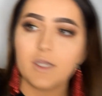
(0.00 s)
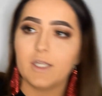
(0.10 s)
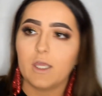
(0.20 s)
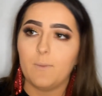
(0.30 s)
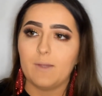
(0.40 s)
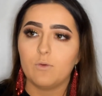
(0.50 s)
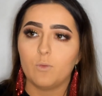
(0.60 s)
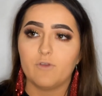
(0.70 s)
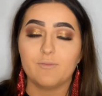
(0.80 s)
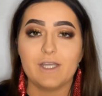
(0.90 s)
I'm going to go in
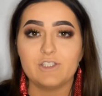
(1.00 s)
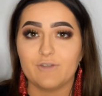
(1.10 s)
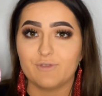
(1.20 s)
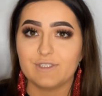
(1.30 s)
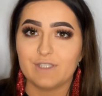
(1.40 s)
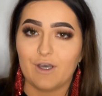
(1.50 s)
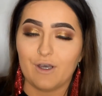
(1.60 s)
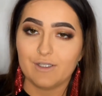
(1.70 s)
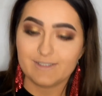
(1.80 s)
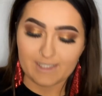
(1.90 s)
with my Jeffree
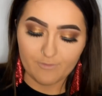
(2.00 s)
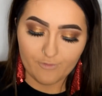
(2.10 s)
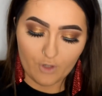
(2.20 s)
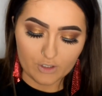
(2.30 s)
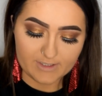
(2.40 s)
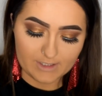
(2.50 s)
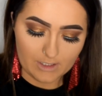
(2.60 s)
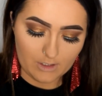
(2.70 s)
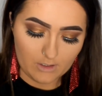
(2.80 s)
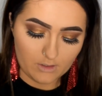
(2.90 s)
Star Skin Frost,
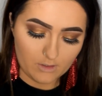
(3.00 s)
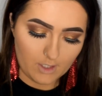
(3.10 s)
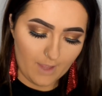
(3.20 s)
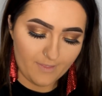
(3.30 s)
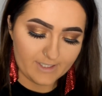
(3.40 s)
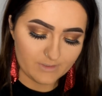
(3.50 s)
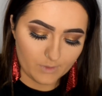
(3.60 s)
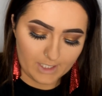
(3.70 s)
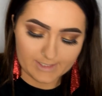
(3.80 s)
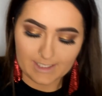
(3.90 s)
and this
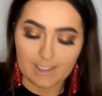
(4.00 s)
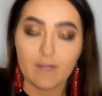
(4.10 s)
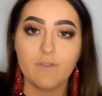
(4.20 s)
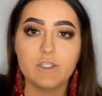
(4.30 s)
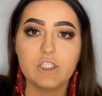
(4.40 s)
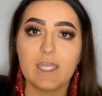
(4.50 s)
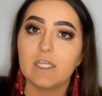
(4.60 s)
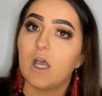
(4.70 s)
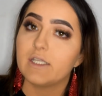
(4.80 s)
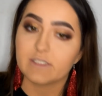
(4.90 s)
one is in the shade
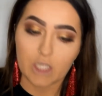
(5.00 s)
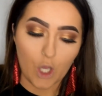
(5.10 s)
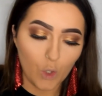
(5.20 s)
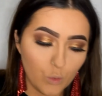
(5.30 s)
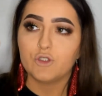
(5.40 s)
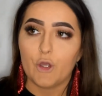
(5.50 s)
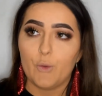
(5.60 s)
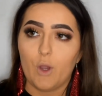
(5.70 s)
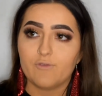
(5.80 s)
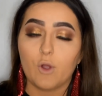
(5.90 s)
Ice Cold.
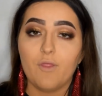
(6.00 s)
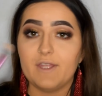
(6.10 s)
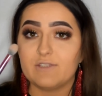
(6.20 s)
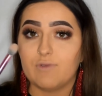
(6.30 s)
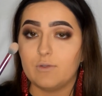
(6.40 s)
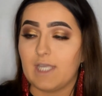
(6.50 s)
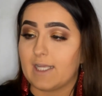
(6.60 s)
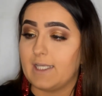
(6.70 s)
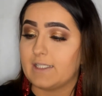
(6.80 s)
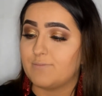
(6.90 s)
So I've got this Real
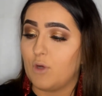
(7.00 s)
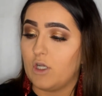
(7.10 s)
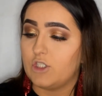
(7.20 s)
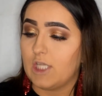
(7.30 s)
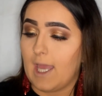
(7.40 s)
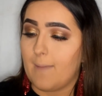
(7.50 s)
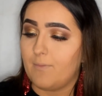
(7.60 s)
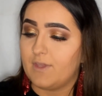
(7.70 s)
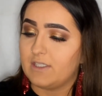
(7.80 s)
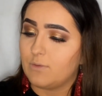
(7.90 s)
Techniques brush,
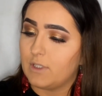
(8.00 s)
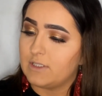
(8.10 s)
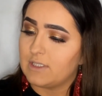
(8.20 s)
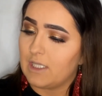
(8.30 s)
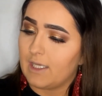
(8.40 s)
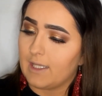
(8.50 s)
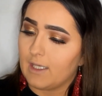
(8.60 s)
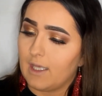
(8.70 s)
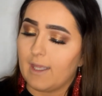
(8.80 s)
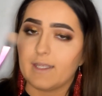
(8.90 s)
this one's like
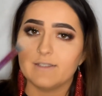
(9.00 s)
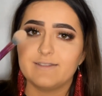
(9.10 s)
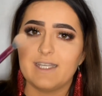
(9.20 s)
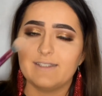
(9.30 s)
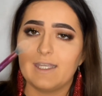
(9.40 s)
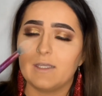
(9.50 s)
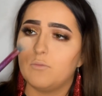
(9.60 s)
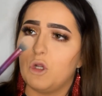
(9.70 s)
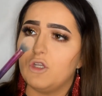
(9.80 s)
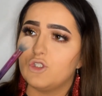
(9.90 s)
a setting
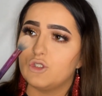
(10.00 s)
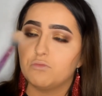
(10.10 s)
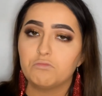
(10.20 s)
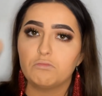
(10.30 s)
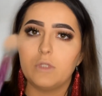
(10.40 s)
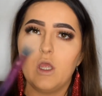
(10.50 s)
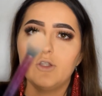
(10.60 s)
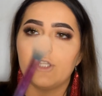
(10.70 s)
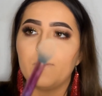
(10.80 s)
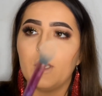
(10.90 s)
brush.
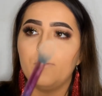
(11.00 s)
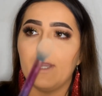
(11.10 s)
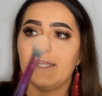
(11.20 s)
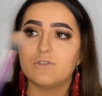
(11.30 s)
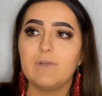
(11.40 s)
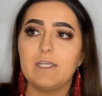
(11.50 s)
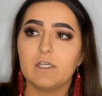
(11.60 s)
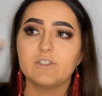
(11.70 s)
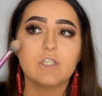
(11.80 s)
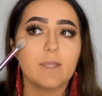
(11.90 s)
Don't know, but it's a really
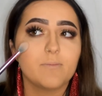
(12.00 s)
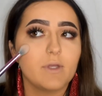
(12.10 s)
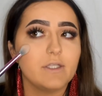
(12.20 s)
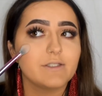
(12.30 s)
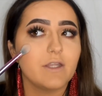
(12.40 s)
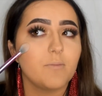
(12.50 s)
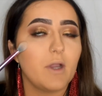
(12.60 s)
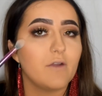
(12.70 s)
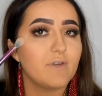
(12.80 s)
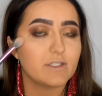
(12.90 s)
nice shape. It's like the
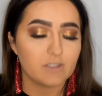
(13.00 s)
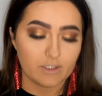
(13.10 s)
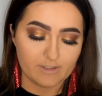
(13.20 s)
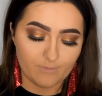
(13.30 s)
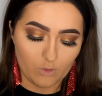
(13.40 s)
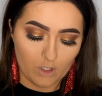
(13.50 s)
perfect size for